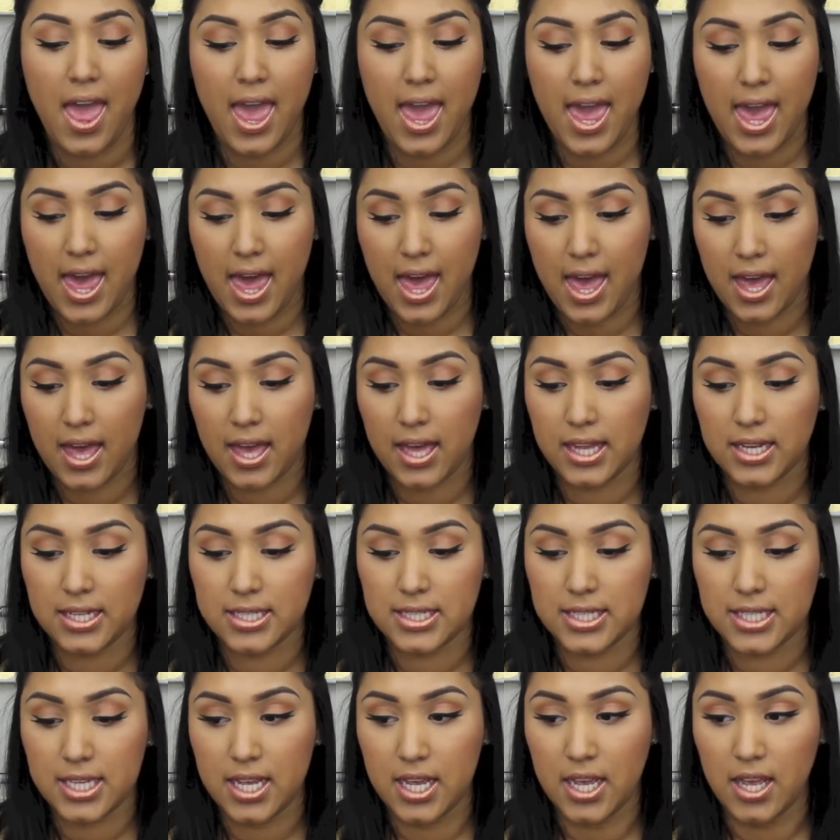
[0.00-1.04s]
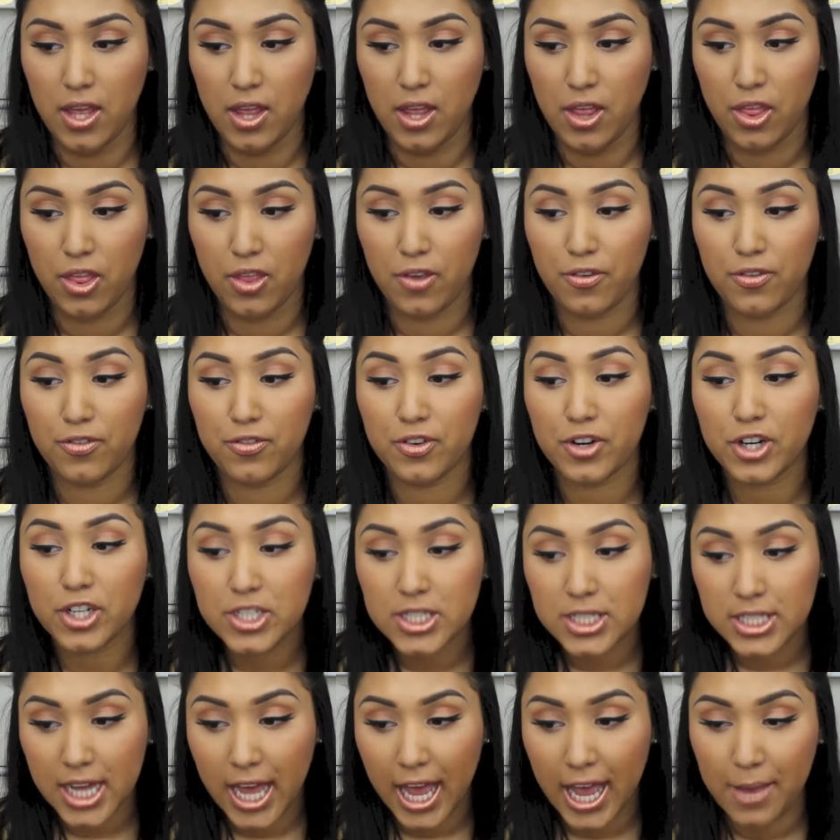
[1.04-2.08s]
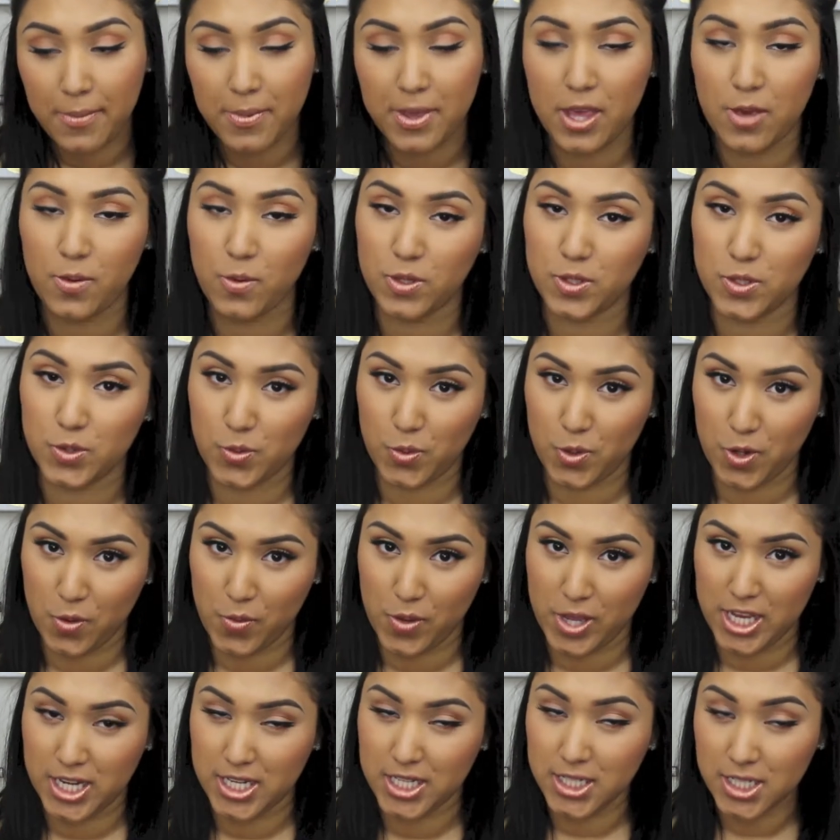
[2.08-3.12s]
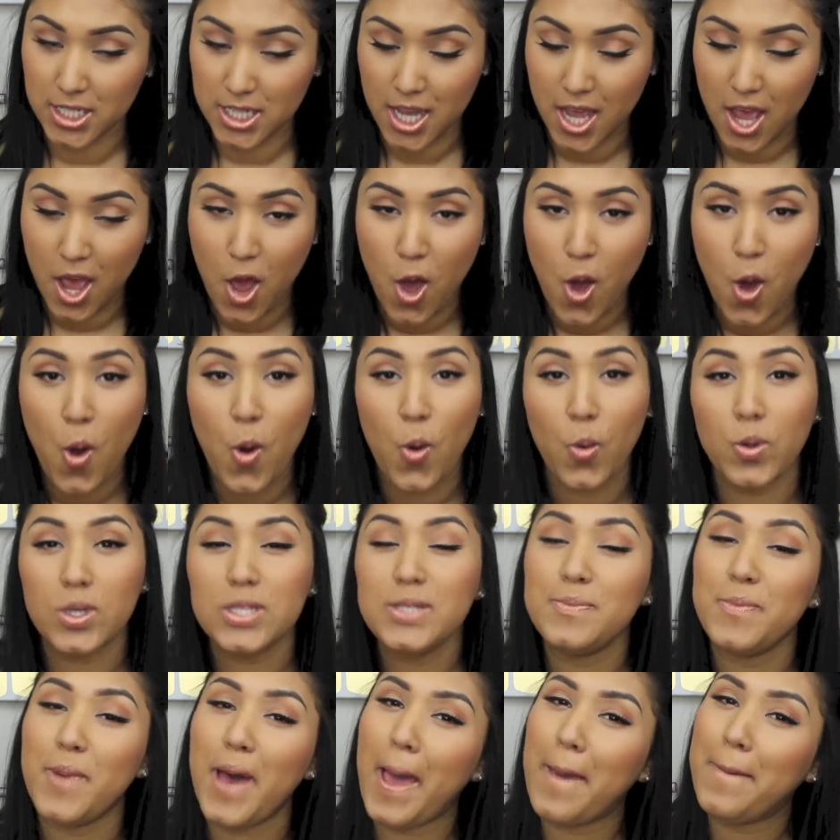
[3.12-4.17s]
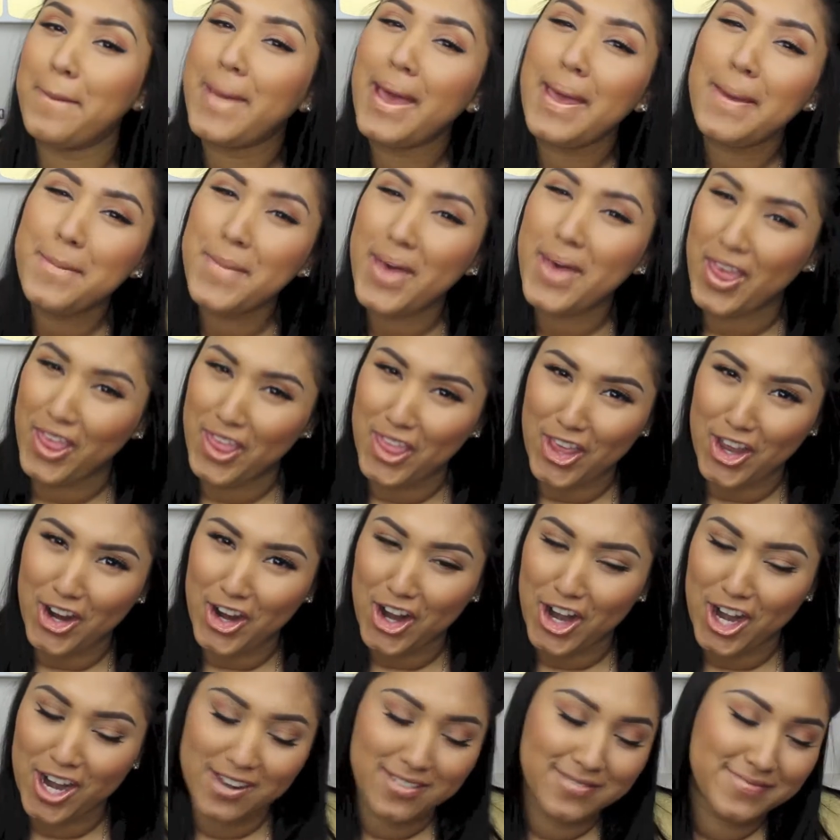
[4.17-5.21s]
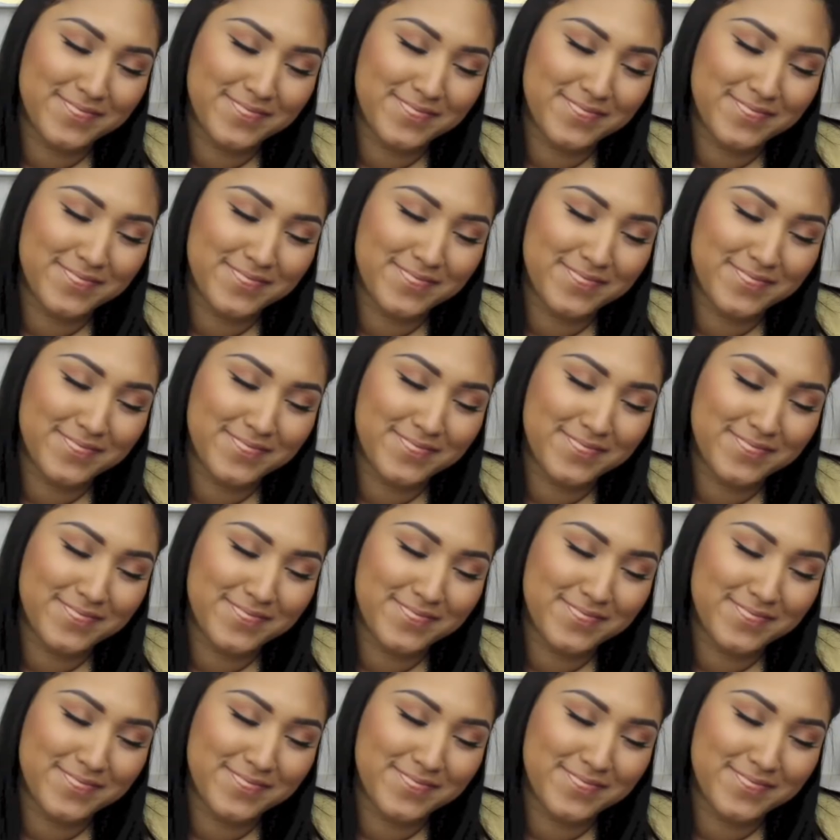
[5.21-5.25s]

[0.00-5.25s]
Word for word: and the first time it was ruined was by my mother.